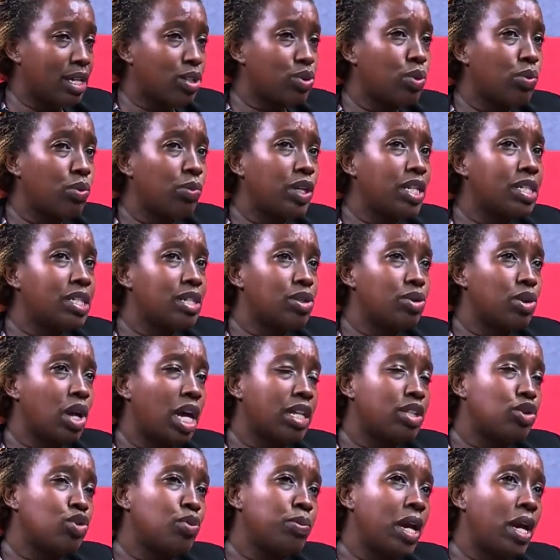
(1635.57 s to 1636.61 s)
So it is,
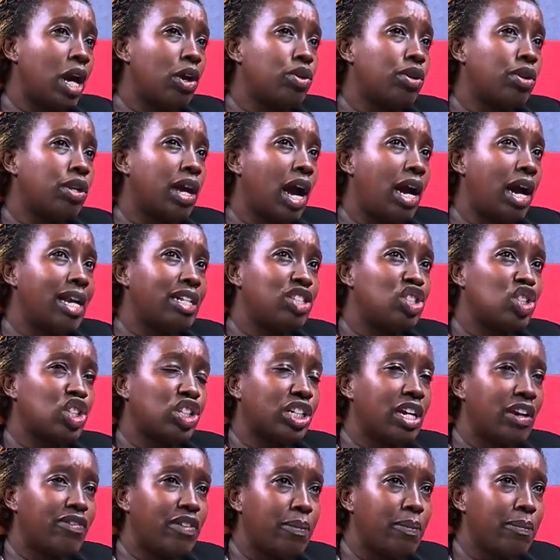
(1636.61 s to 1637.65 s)
to me, I would
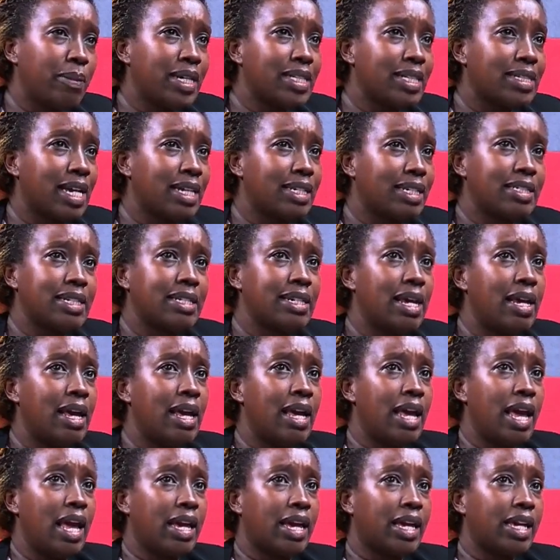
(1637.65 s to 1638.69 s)
urge government and
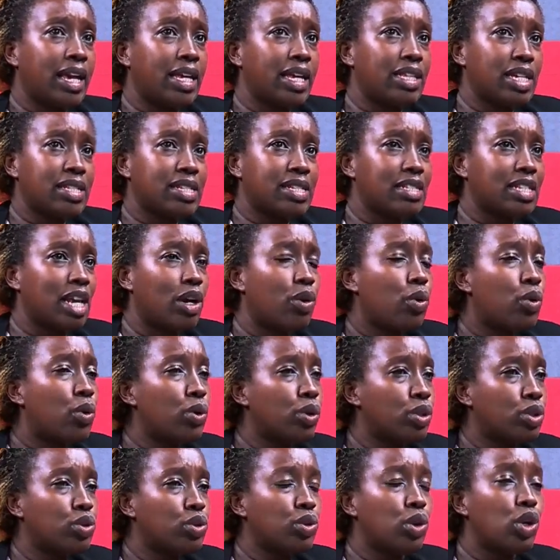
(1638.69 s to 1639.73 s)
Kenyans as a
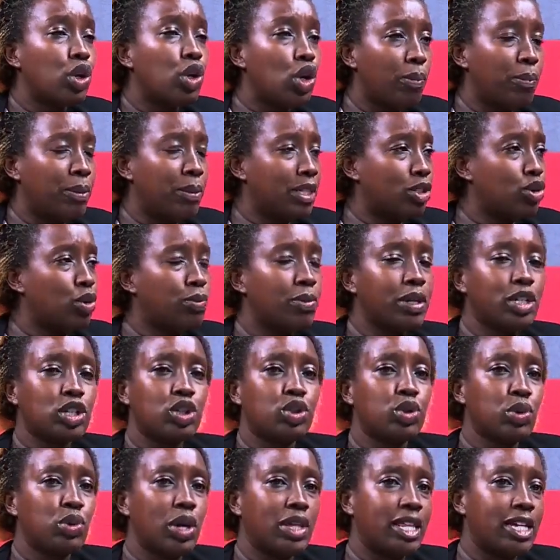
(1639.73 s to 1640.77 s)
whole to lobby to make
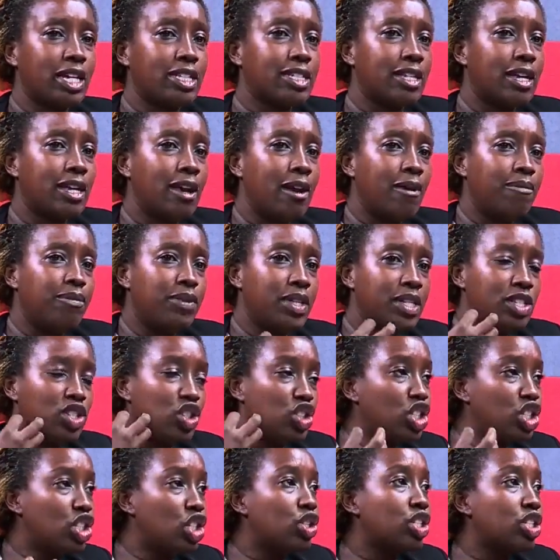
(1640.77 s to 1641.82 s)
sure that these
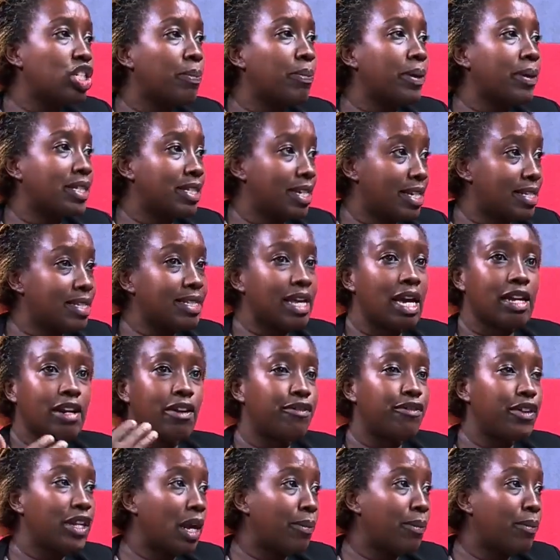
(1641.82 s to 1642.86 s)
genotypic tests are
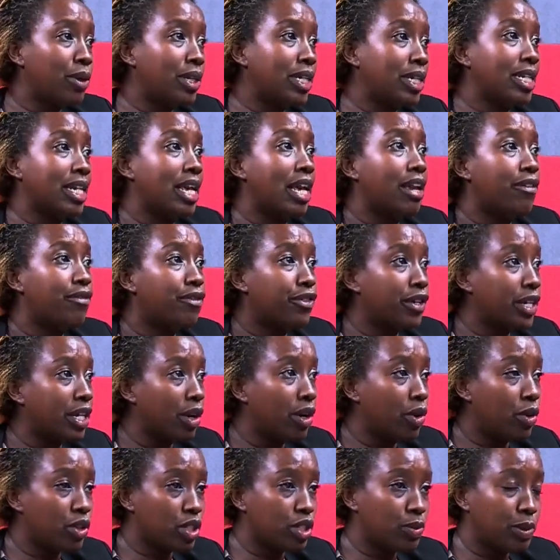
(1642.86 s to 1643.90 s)
available in
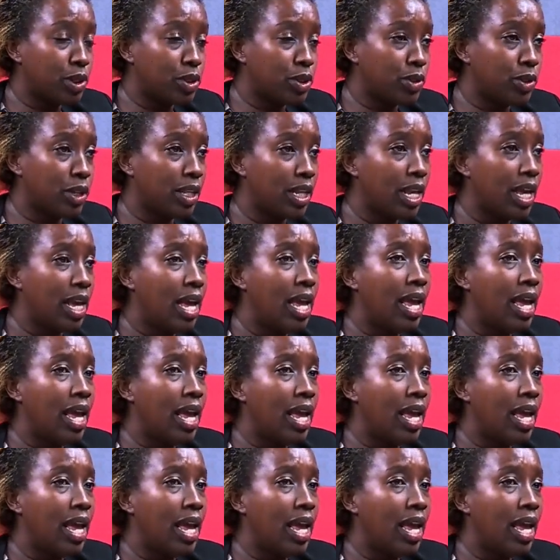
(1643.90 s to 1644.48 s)
every hospital,